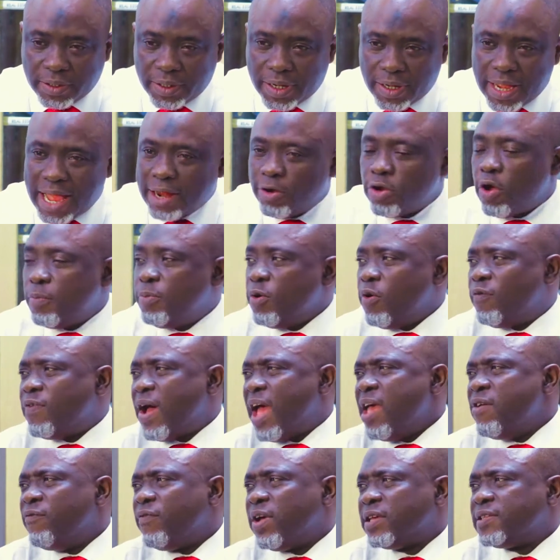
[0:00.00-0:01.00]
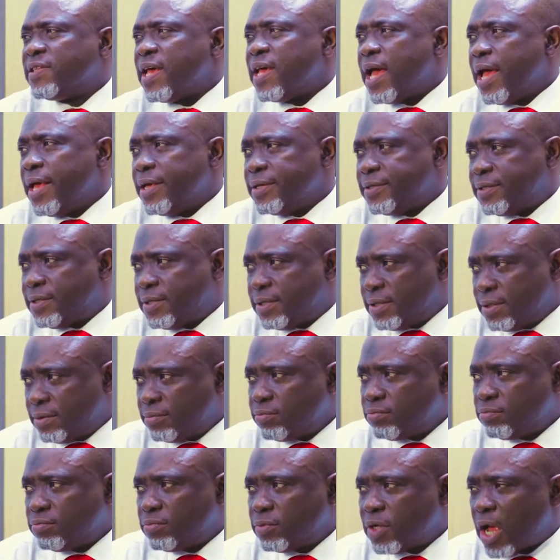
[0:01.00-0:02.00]
cannot be overemphasized.
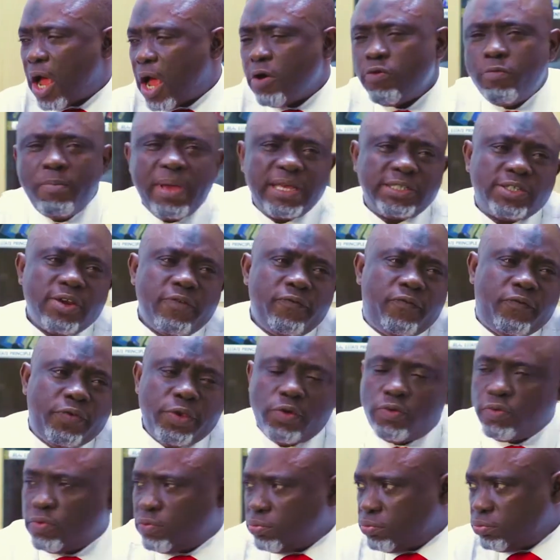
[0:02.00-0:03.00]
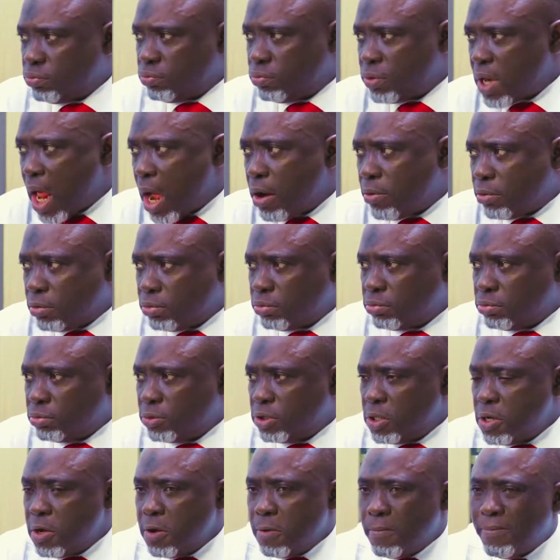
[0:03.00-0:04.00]
I will mention few now,
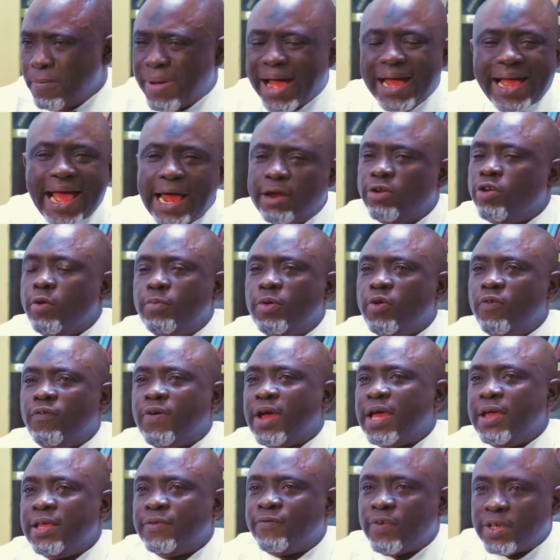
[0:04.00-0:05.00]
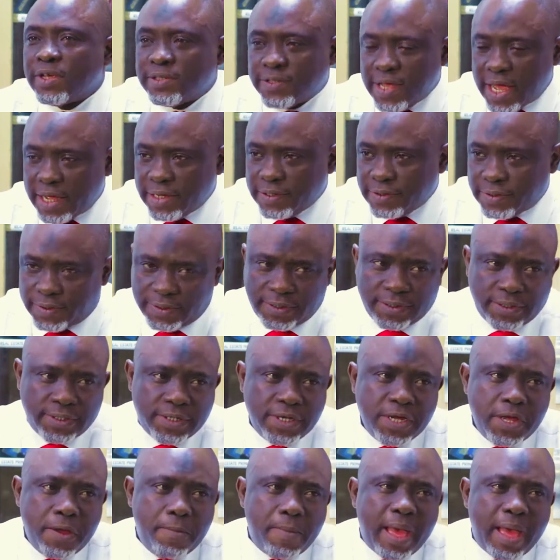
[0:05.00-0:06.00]
but cannot be overemphasized.
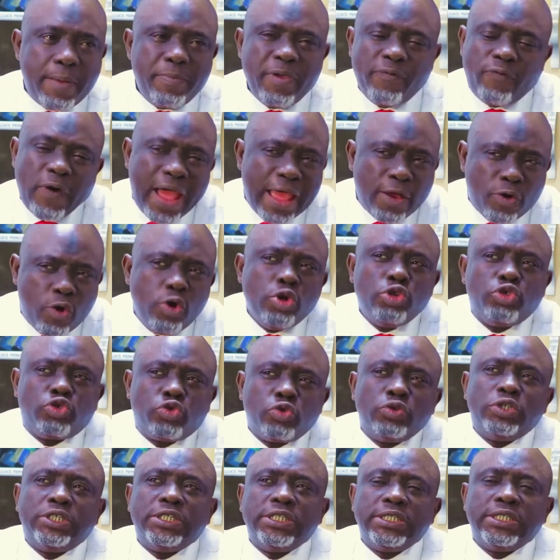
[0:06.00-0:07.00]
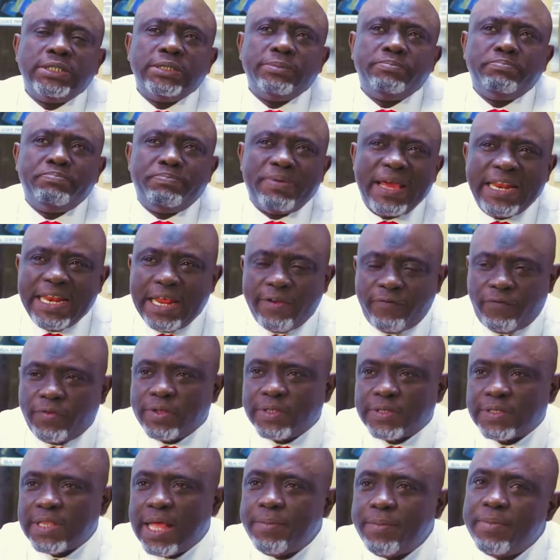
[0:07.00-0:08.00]
But before I go into the
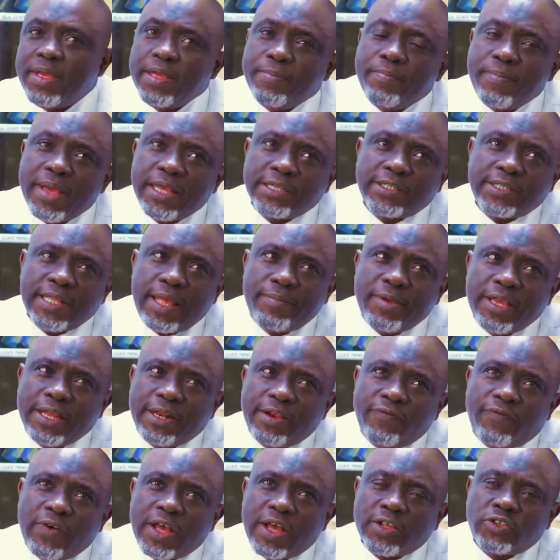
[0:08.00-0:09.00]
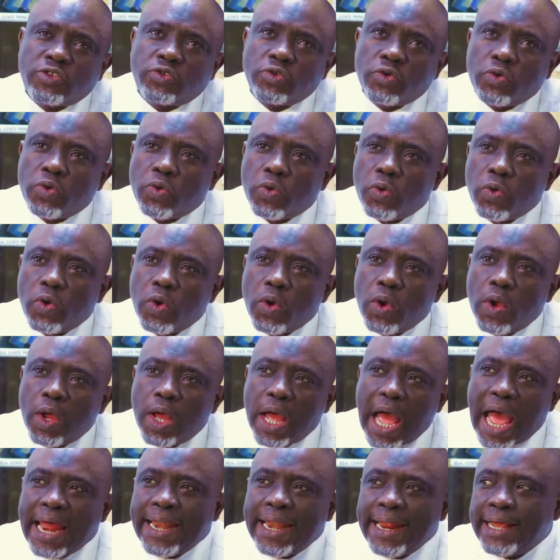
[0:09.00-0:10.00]
benefits, let me refer to
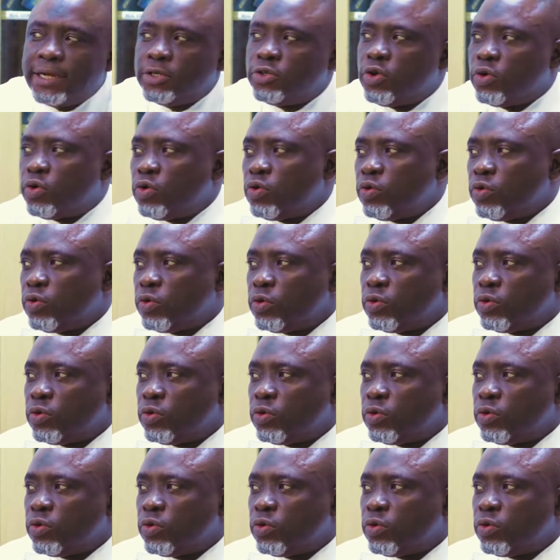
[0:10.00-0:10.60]
Anando